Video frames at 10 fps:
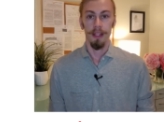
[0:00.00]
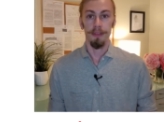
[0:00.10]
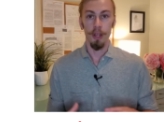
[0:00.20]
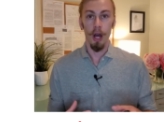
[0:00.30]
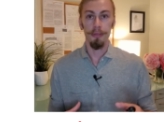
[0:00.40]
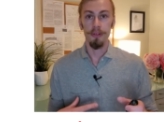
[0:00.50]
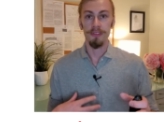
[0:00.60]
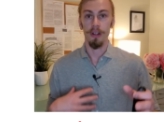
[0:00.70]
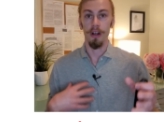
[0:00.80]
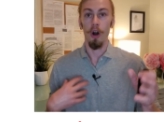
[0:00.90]
The authors
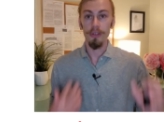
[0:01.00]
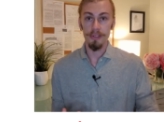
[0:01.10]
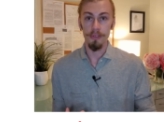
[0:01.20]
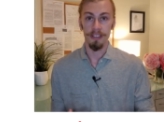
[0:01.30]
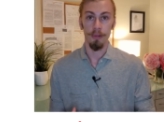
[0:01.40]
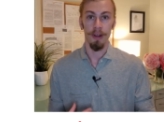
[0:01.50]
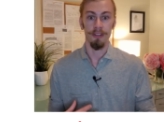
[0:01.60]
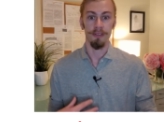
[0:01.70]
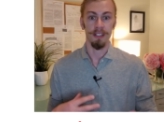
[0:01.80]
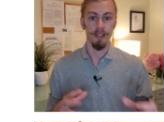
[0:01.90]
also looked at
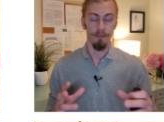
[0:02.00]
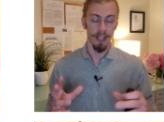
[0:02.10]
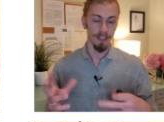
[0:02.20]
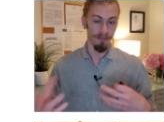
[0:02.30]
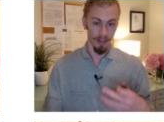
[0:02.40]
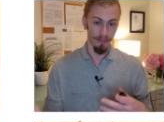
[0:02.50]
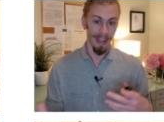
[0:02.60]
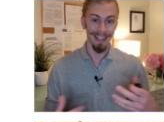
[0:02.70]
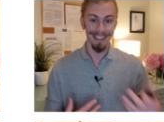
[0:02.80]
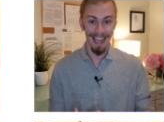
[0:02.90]
whether this affects VIF
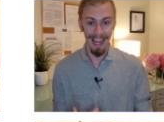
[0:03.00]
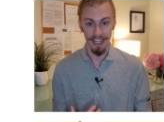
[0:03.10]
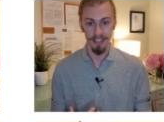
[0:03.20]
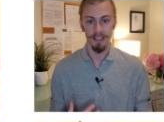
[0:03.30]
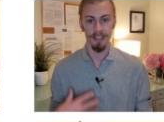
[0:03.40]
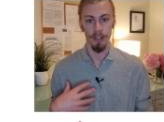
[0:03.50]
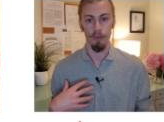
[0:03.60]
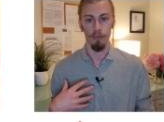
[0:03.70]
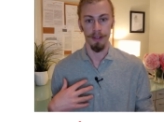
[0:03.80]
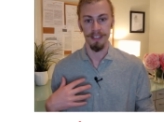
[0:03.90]
and TAT.
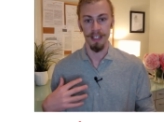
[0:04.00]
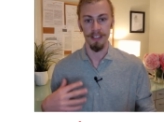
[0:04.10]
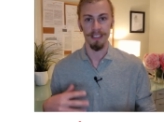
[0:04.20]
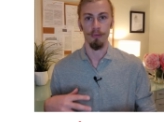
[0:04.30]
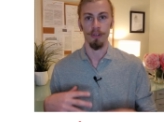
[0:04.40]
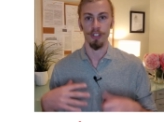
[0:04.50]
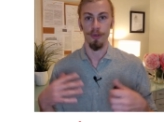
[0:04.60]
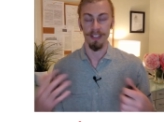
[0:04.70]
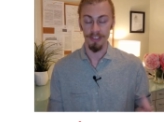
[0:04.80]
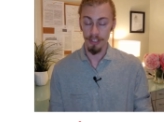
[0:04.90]
So with cells that were
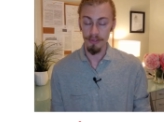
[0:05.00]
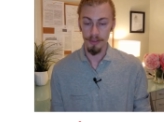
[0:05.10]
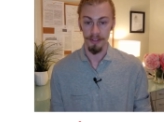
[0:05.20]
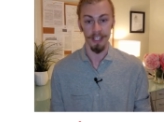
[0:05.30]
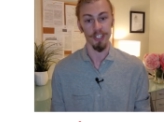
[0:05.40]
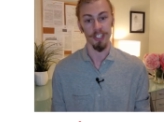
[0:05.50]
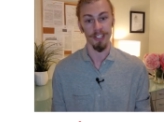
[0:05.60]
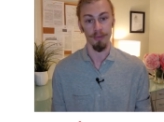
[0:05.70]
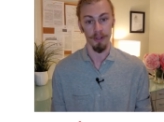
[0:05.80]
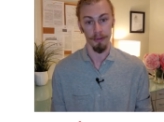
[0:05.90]
transduced with
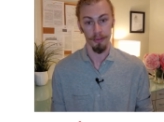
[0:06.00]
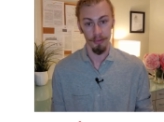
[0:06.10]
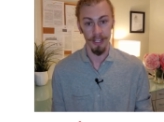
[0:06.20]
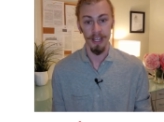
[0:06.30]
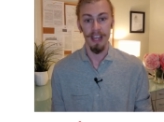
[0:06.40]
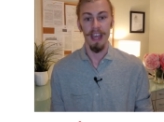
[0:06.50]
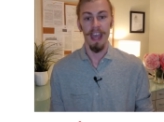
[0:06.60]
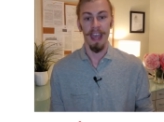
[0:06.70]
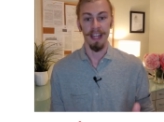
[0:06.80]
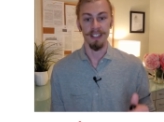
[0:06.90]
AGT103
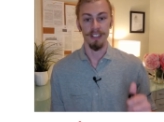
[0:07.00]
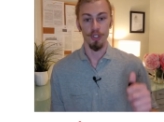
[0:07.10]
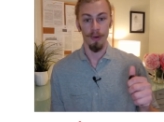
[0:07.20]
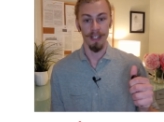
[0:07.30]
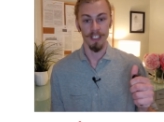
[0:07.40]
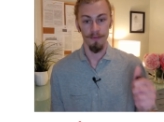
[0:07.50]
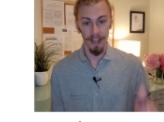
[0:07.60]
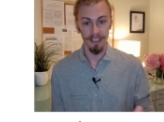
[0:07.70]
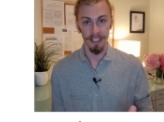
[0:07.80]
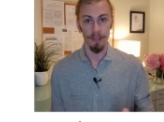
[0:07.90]
and
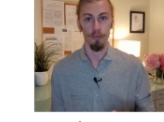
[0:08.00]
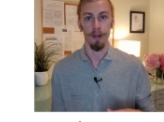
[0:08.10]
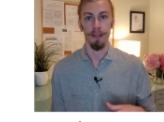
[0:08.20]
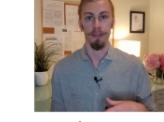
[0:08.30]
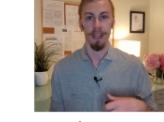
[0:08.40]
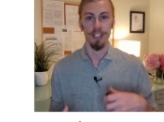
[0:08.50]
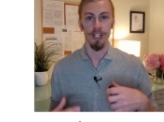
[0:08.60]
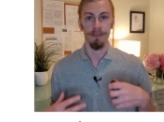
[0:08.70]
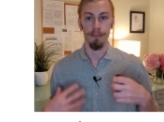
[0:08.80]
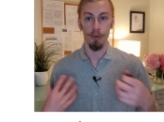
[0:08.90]
transfected with
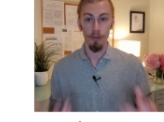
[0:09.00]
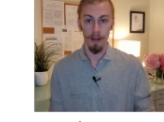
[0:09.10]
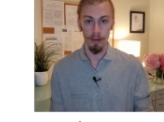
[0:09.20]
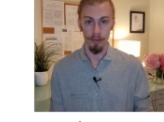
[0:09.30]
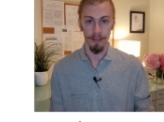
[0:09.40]
HIV proviral